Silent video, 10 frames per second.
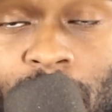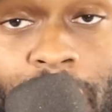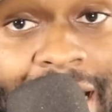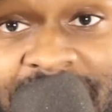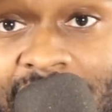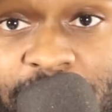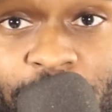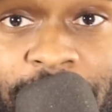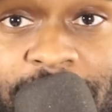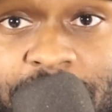As
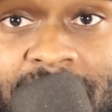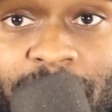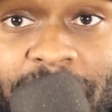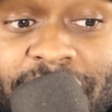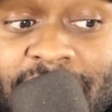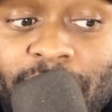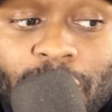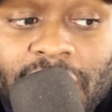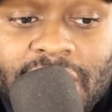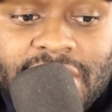Californians, we've never
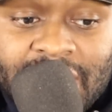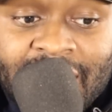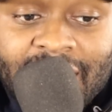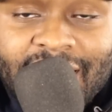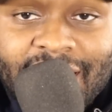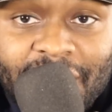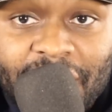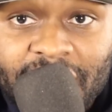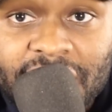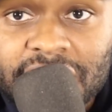really seen
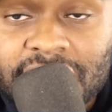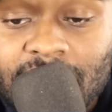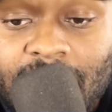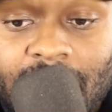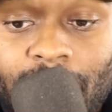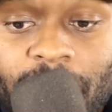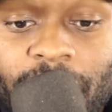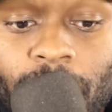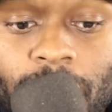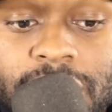this
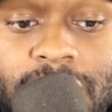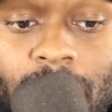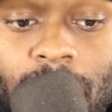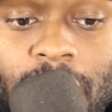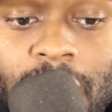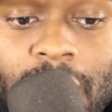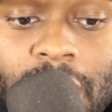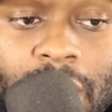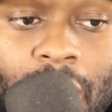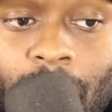before, so
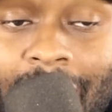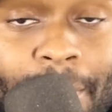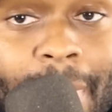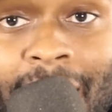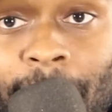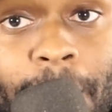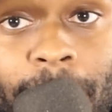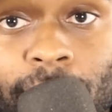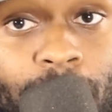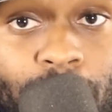you know I'm
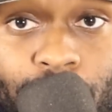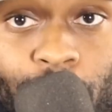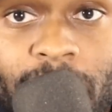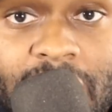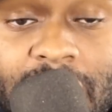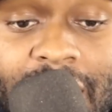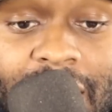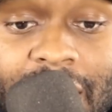pretty